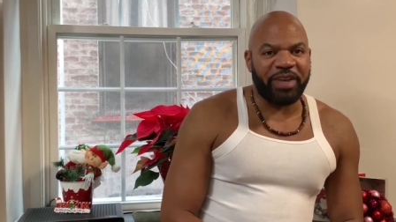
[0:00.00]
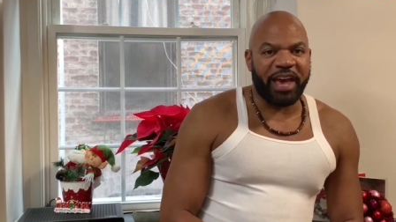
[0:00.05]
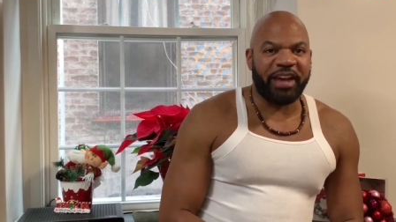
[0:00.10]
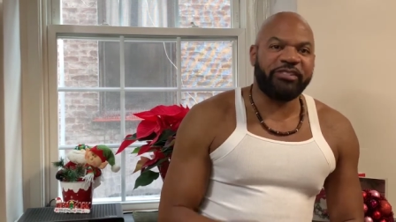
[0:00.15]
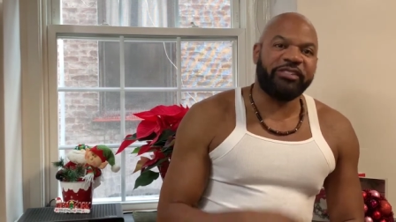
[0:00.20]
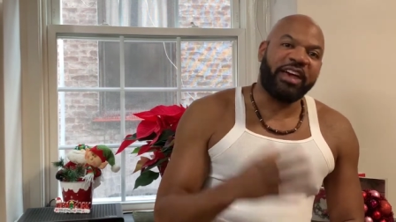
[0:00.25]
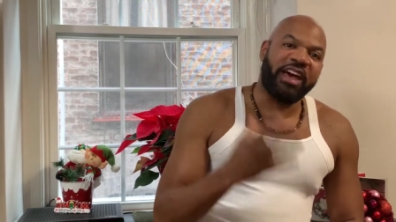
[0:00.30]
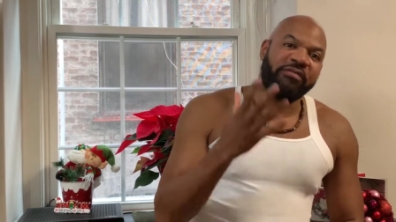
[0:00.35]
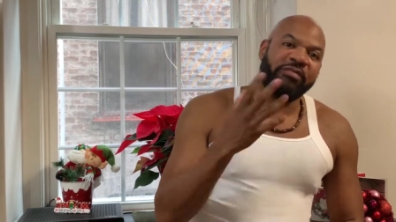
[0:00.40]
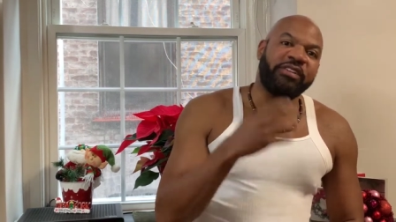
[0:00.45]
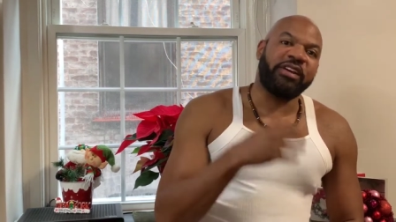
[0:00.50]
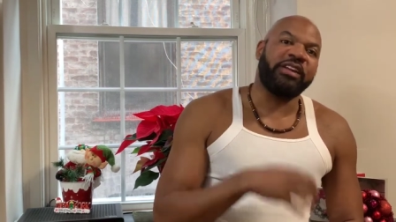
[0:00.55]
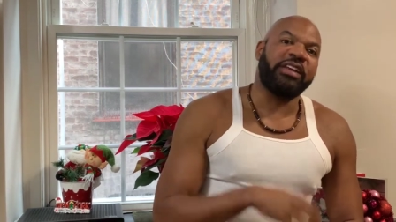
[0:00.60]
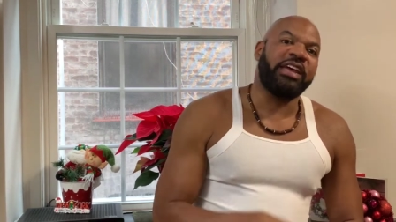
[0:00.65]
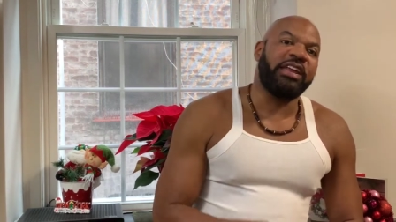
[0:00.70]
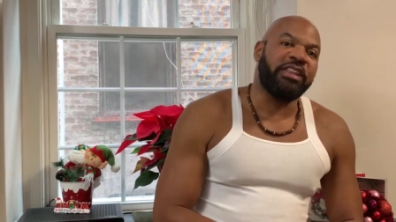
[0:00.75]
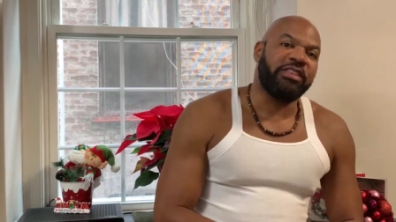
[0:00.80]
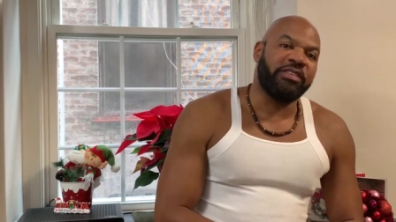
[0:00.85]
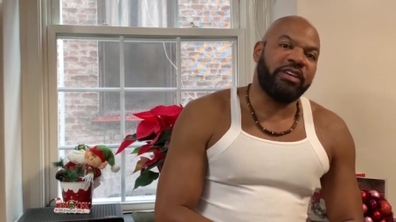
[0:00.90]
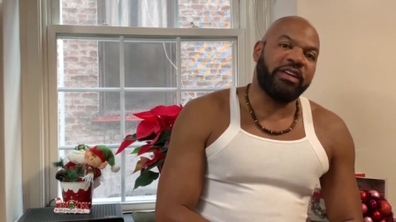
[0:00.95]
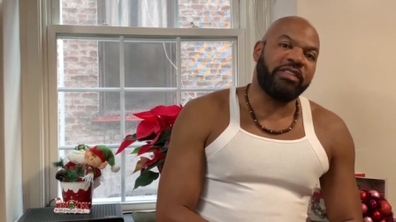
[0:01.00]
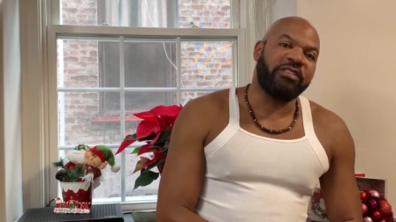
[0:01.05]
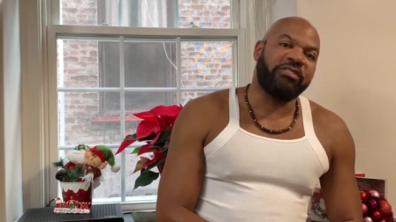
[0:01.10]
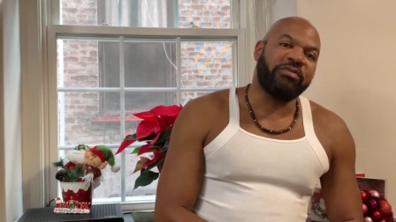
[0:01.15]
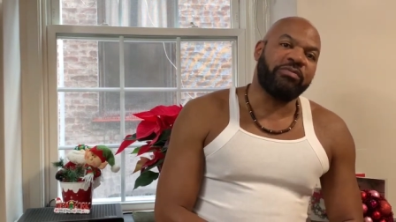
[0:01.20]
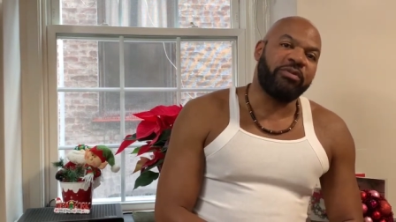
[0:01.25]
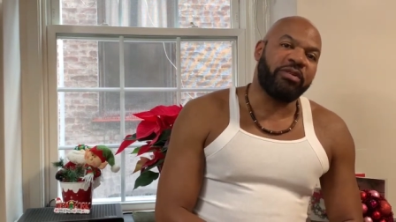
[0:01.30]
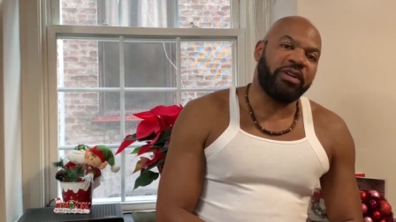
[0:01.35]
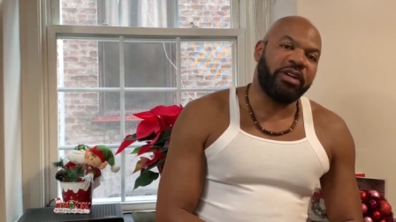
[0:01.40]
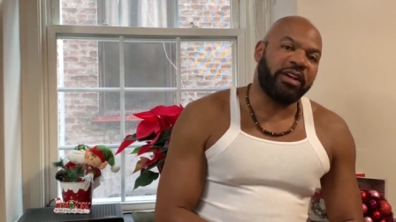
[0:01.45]
Actually, I haven't done anything
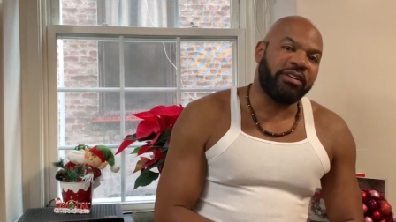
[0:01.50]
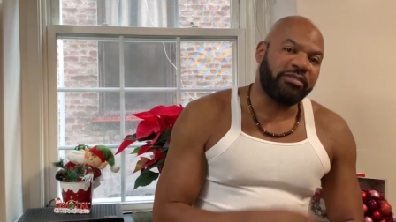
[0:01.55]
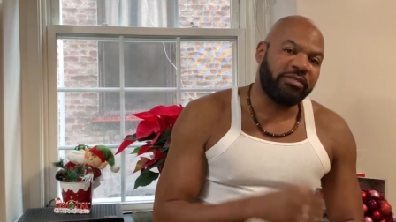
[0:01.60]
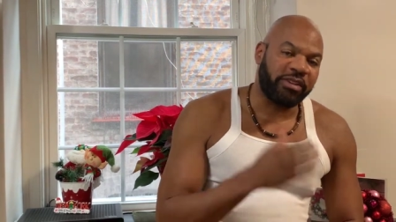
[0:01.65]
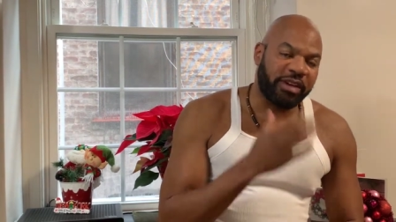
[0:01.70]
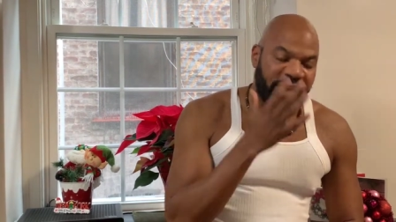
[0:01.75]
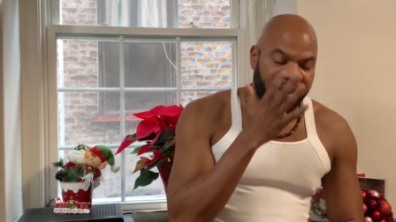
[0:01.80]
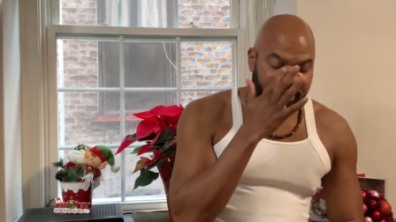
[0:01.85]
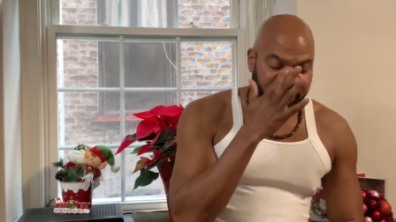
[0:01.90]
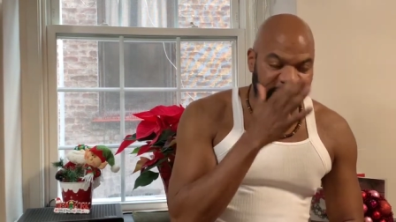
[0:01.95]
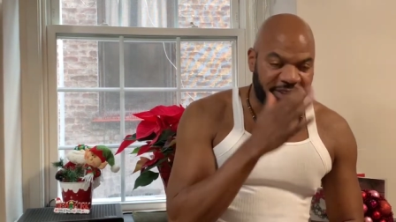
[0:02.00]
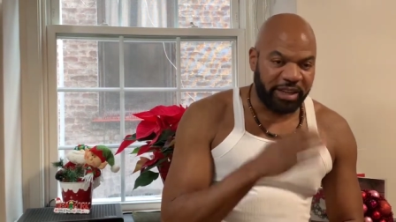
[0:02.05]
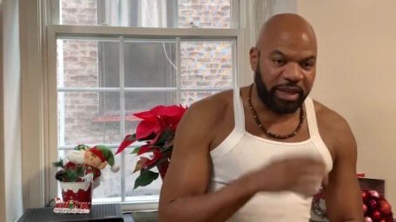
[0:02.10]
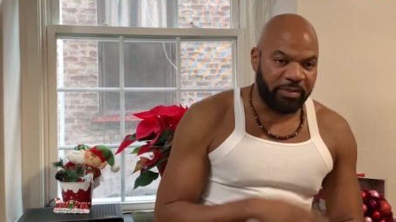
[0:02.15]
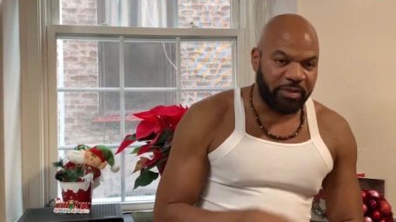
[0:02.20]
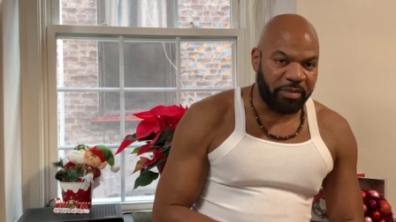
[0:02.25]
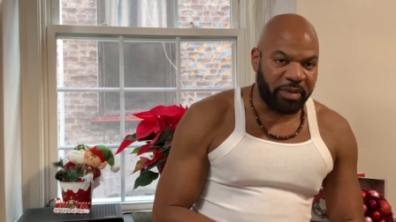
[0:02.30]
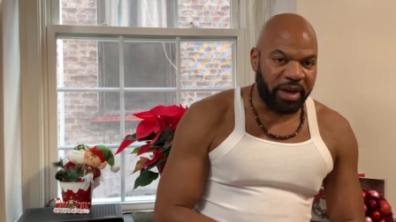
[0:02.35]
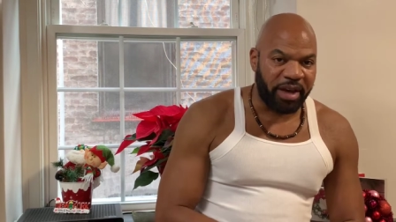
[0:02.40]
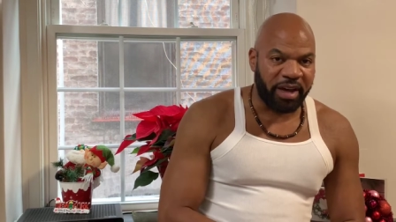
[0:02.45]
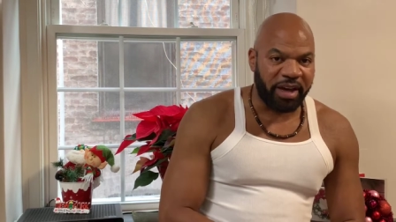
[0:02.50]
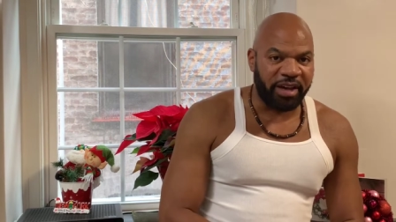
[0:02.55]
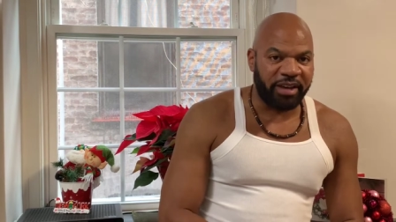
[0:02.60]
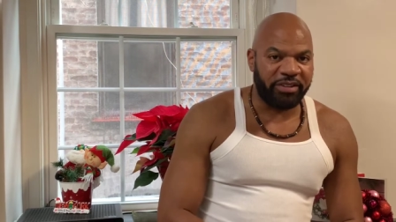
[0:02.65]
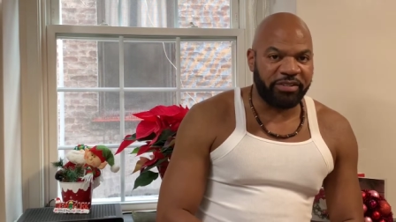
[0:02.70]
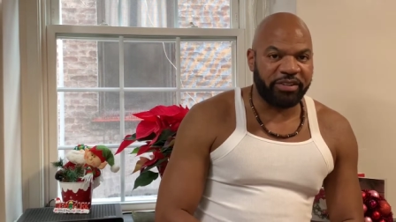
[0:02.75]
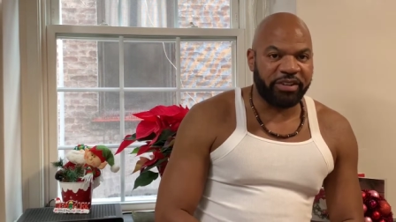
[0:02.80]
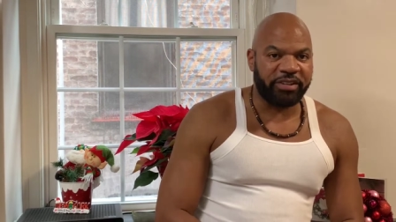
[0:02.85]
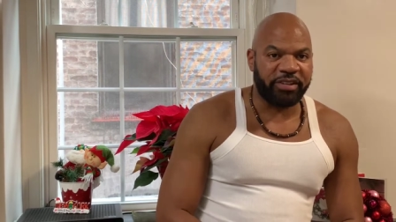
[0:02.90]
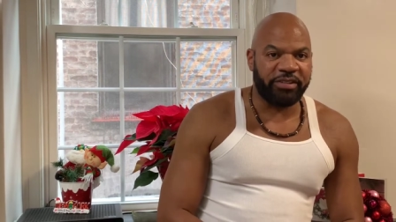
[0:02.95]
this morning. I still got sleep in my
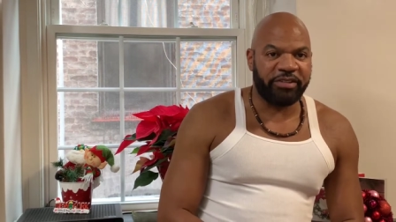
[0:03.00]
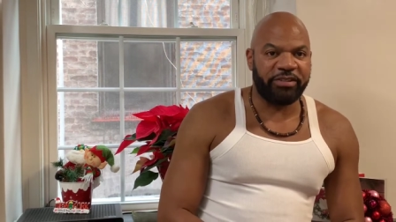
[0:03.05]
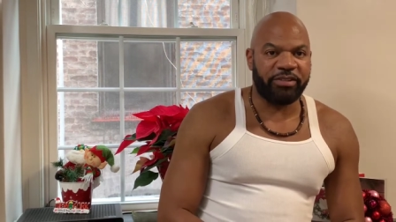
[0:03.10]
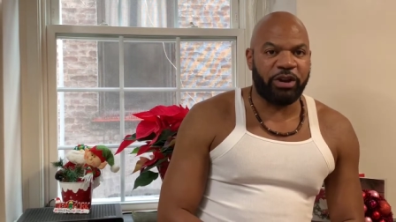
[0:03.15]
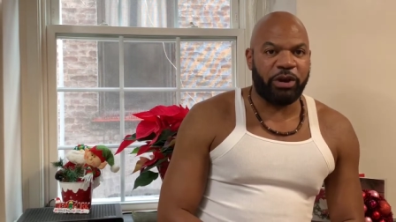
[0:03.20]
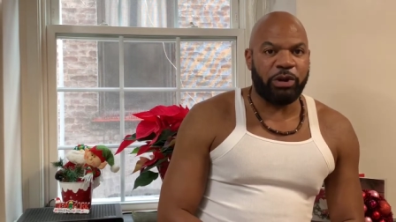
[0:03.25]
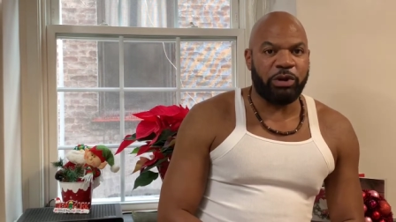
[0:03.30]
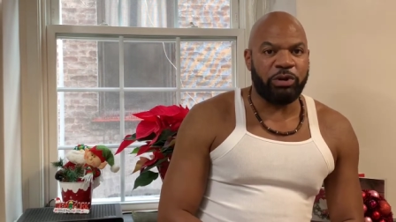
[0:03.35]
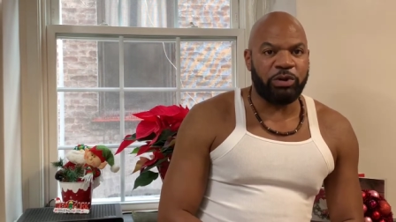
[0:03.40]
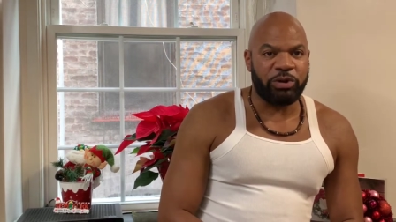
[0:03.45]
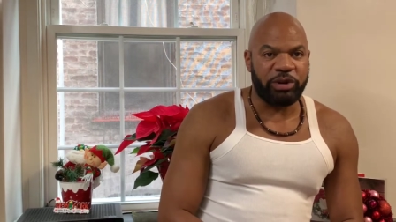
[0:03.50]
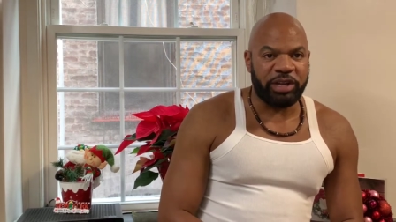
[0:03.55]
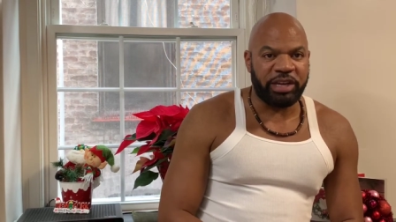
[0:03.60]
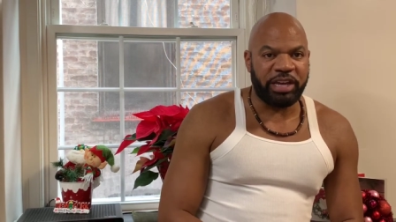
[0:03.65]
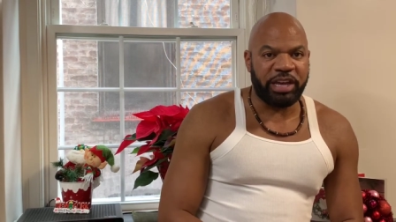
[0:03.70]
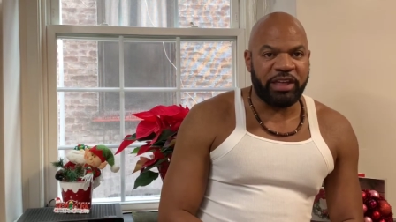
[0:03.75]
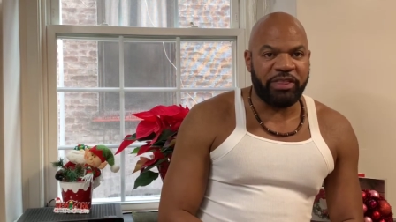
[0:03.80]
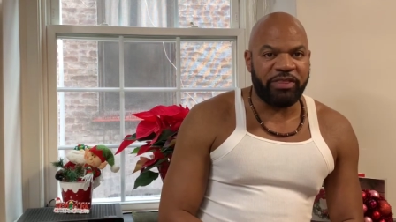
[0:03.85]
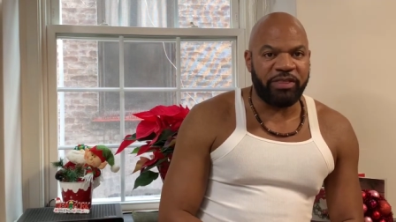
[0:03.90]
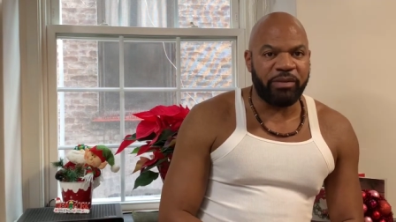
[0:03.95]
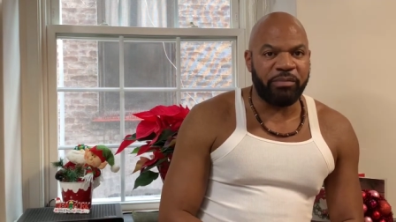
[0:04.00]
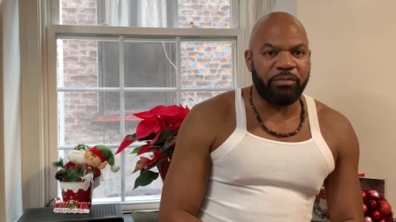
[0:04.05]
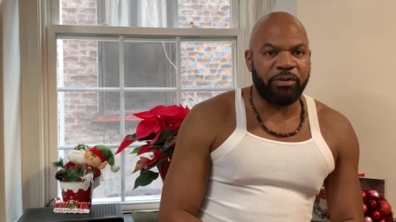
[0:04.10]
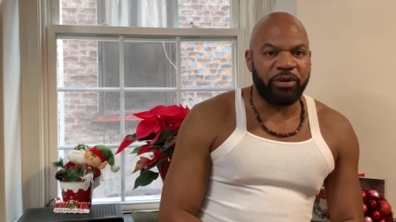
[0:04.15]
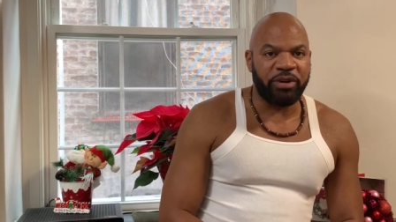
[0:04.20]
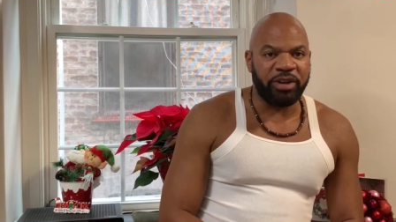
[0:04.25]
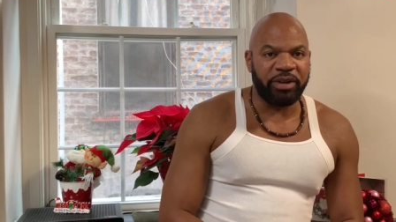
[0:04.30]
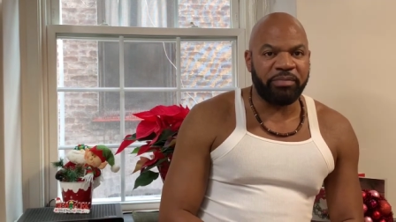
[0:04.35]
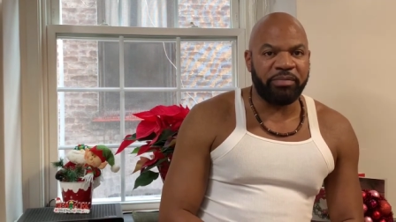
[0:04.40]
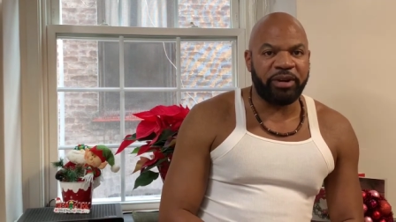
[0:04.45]
eyes because it's early in the
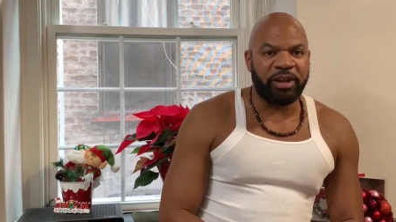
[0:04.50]
morning,